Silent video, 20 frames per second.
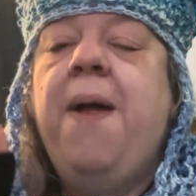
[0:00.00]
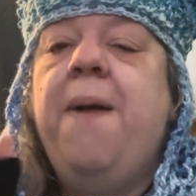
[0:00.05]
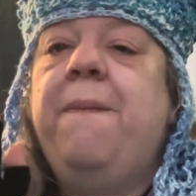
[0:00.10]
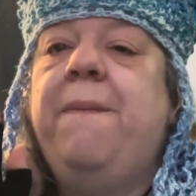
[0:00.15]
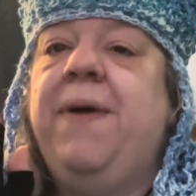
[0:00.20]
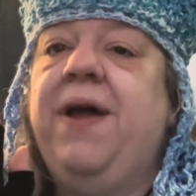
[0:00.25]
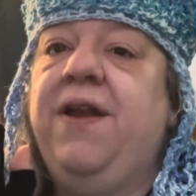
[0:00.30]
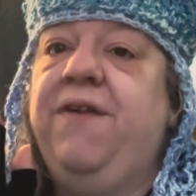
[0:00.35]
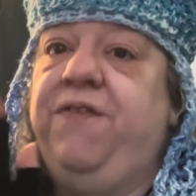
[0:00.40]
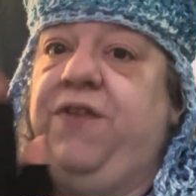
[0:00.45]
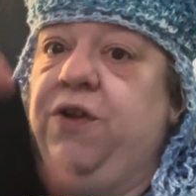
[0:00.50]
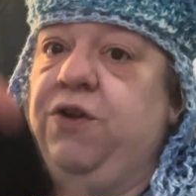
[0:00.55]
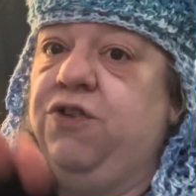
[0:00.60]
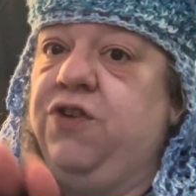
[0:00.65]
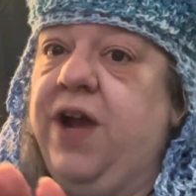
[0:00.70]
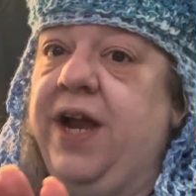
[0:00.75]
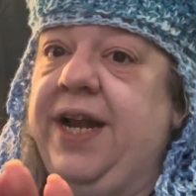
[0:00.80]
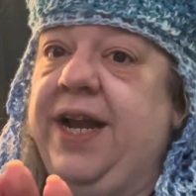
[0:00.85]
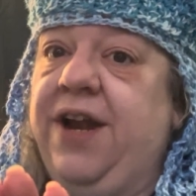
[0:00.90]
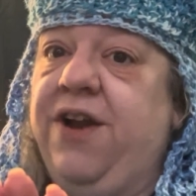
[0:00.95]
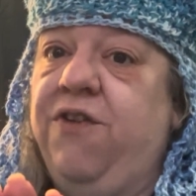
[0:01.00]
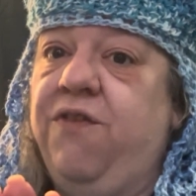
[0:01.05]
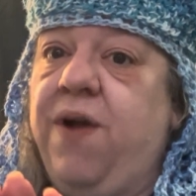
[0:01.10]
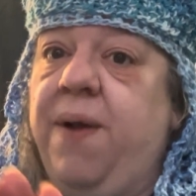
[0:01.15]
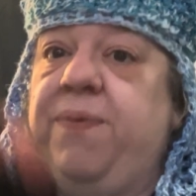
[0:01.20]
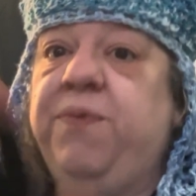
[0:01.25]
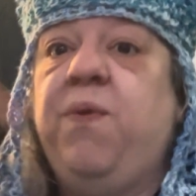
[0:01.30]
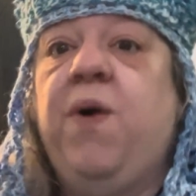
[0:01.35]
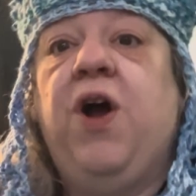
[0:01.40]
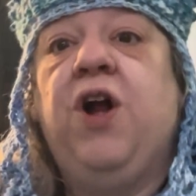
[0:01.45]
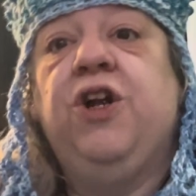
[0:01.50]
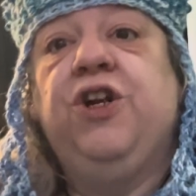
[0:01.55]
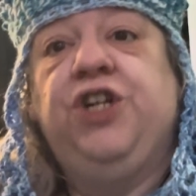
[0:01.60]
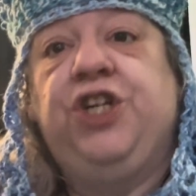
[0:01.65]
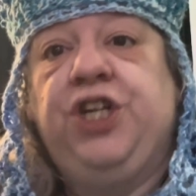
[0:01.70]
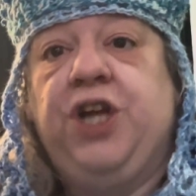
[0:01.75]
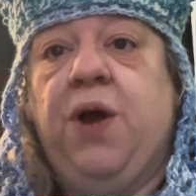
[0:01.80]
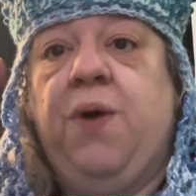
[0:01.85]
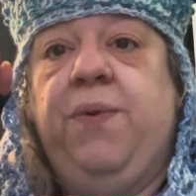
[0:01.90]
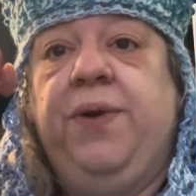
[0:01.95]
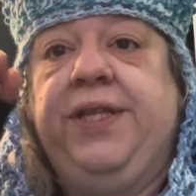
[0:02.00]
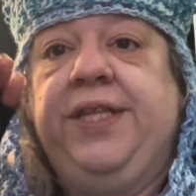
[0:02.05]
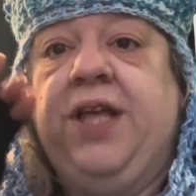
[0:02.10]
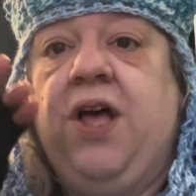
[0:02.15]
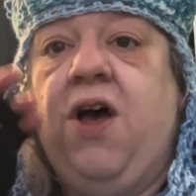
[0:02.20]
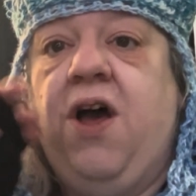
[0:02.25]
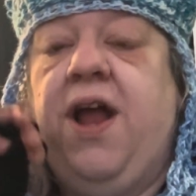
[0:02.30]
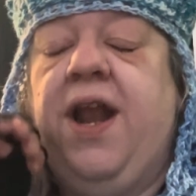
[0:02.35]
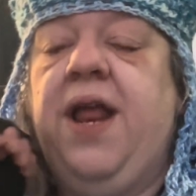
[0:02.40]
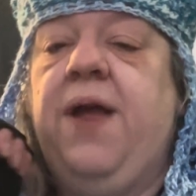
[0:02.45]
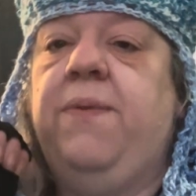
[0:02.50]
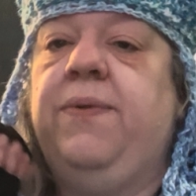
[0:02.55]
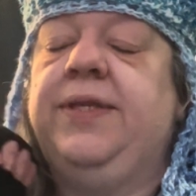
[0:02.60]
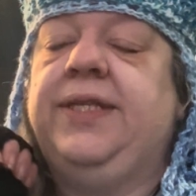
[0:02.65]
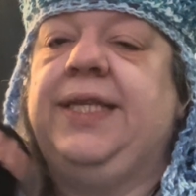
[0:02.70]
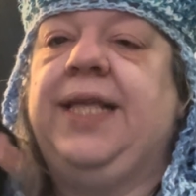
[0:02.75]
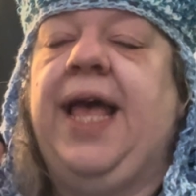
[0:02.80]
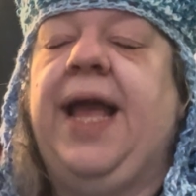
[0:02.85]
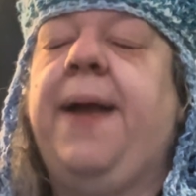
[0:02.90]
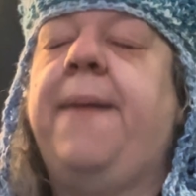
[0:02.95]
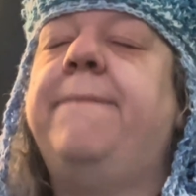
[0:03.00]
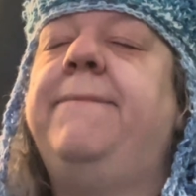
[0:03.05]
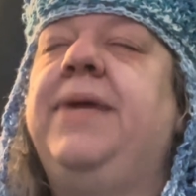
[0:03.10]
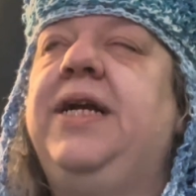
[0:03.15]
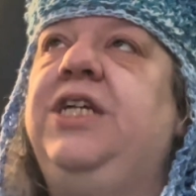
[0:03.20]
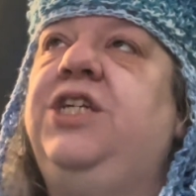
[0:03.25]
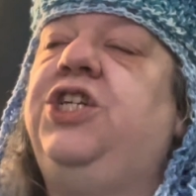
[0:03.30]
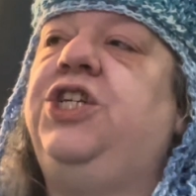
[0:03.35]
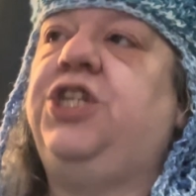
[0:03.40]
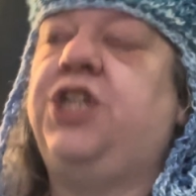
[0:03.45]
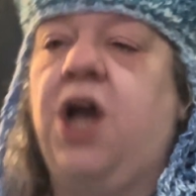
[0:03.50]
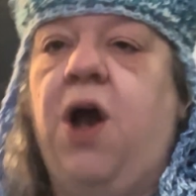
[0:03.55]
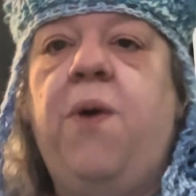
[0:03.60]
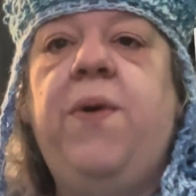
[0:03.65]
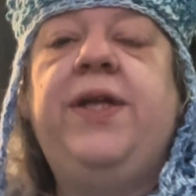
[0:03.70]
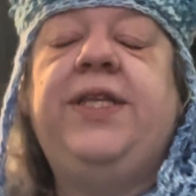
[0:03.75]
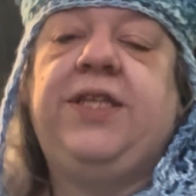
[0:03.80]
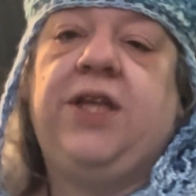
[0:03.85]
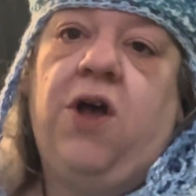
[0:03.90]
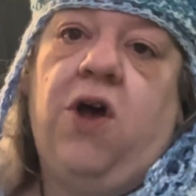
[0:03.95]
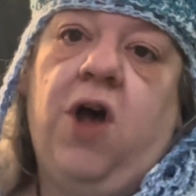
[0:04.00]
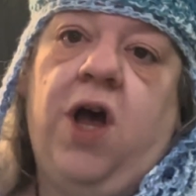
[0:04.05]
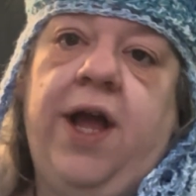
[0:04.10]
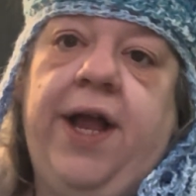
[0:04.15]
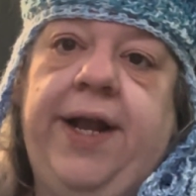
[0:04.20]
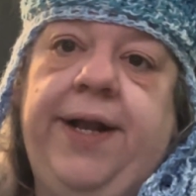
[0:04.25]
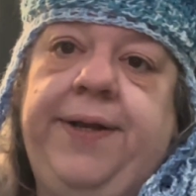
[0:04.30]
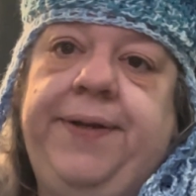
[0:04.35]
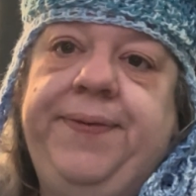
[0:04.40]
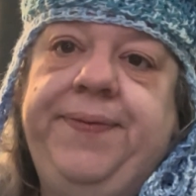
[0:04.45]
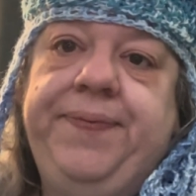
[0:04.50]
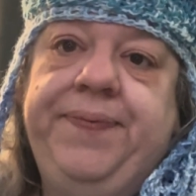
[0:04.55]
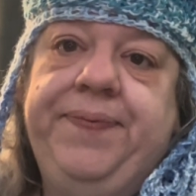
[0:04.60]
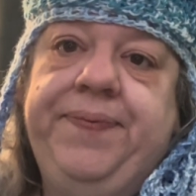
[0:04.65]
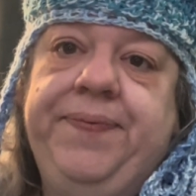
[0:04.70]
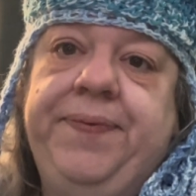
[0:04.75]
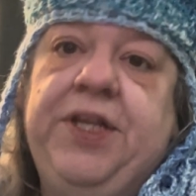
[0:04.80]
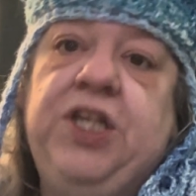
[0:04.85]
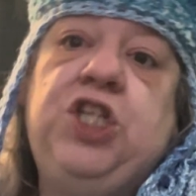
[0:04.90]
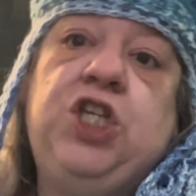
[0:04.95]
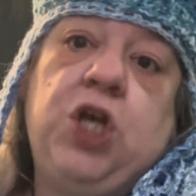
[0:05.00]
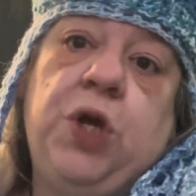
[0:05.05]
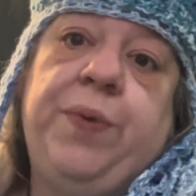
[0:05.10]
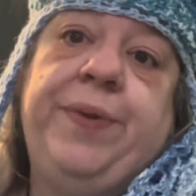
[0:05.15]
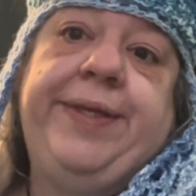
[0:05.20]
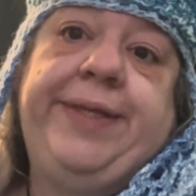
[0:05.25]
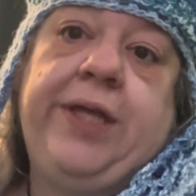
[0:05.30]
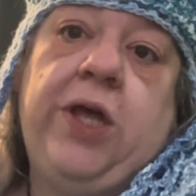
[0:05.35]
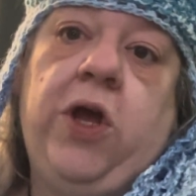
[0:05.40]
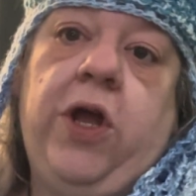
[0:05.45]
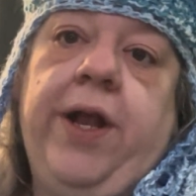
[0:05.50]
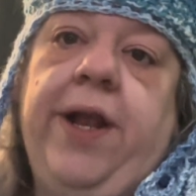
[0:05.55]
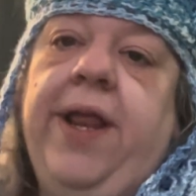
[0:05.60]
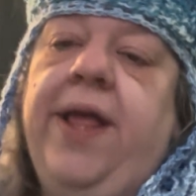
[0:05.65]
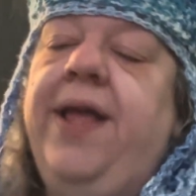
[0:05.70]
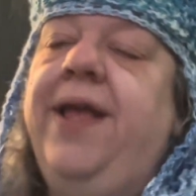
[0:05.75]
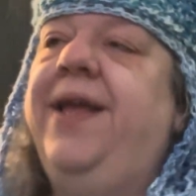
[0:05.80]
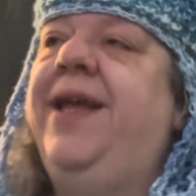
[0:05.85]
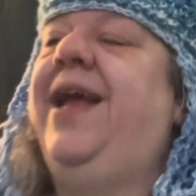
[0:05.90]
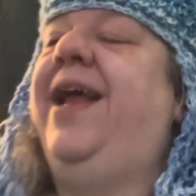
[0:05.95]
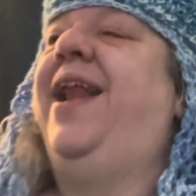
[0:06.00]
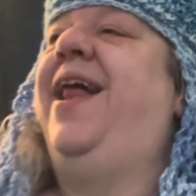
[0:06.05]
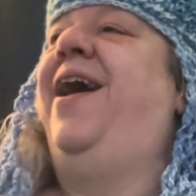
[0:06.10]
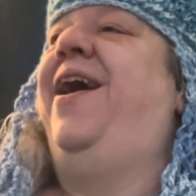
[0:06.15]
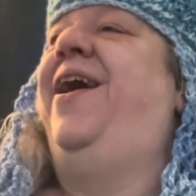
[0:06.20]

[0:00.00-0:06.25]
But if you tried to interrupt while her show was on, it was like, my show is on. My show is on. And